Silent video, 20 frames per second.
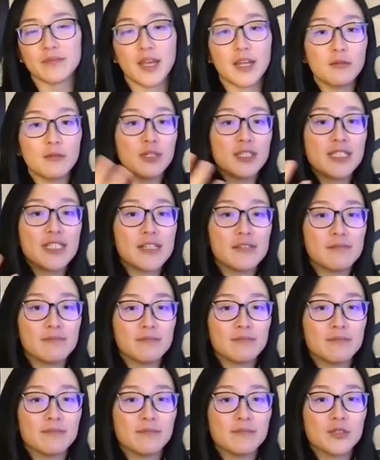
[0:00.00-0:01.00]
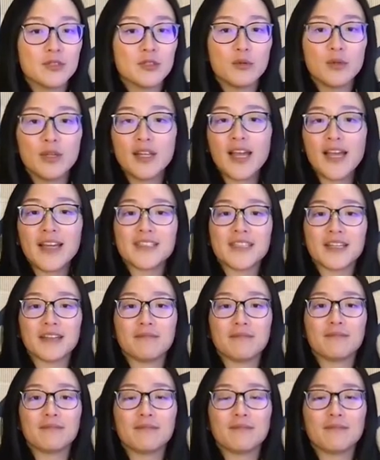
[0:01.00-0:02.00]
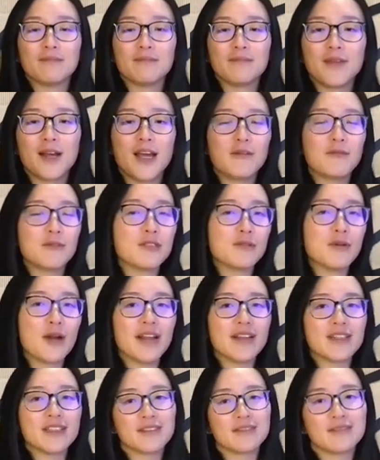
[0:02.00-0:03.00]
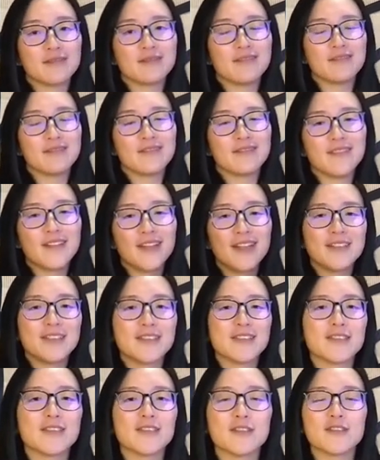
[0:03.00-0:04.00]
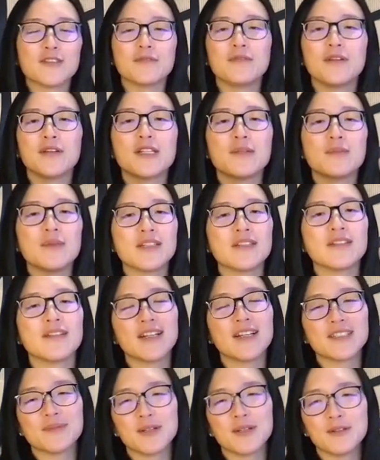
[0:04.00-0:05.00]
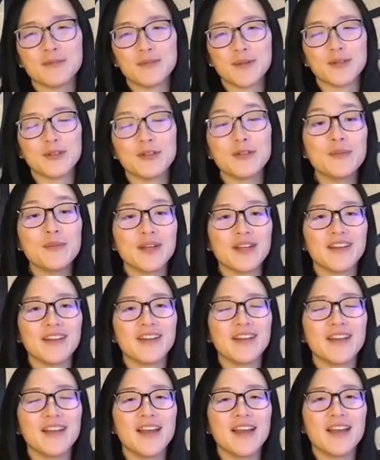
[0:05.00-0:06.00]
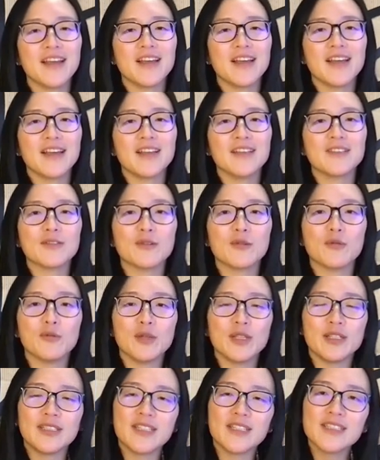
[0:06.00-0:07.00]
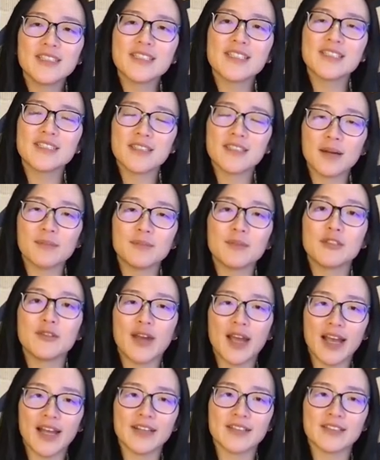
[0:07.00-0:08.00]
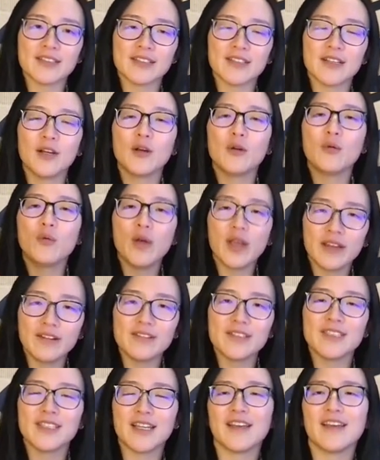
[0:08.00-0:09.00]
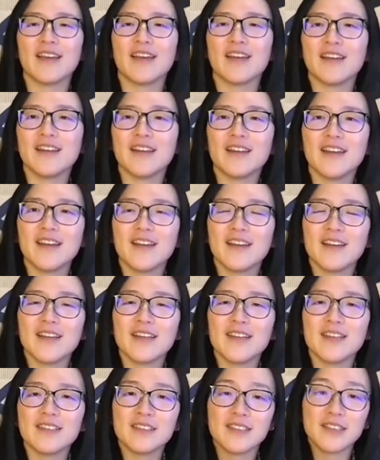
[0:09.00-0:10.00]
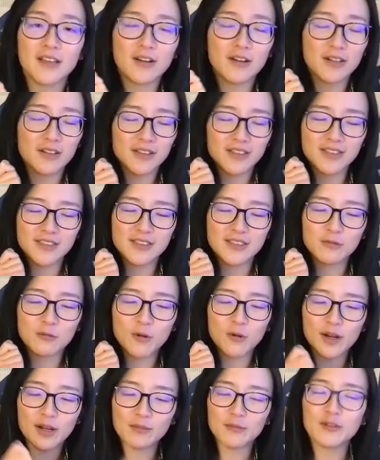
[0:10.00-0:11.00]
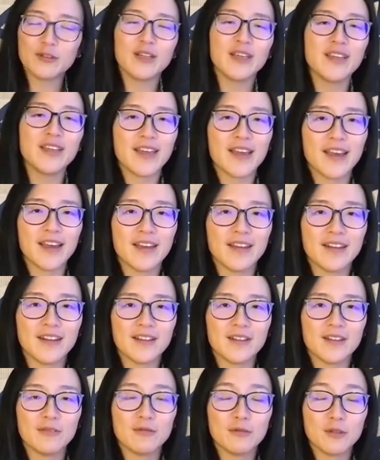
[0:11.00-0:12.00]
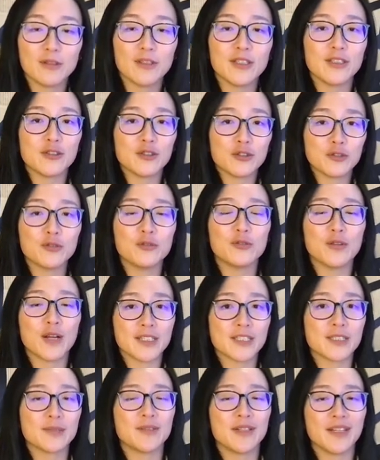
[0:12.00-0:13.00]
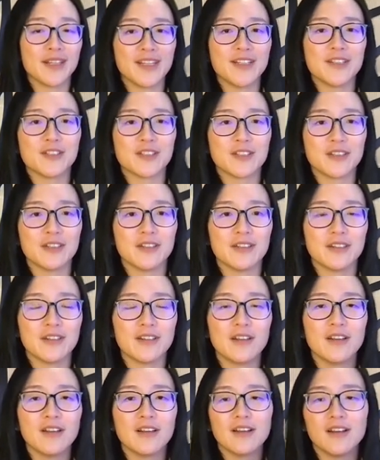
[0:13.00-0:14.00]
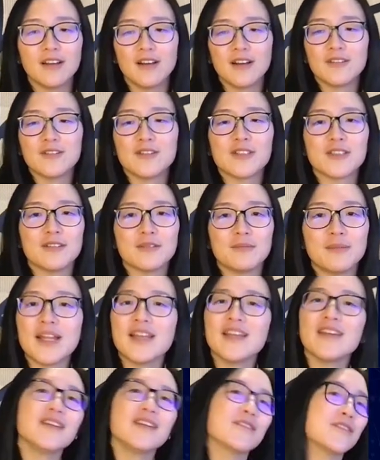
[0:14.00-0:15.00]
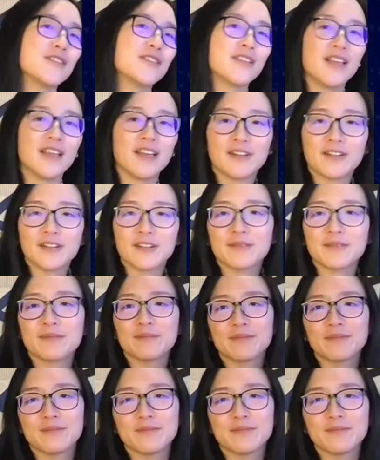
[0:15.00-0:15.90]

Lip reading: And we did. So we liked it. I was right. And it's such a fundamental aspect of a human. So we didn't stop to ask, wait a second, is what I'm looking at really true explanation? Until many years later.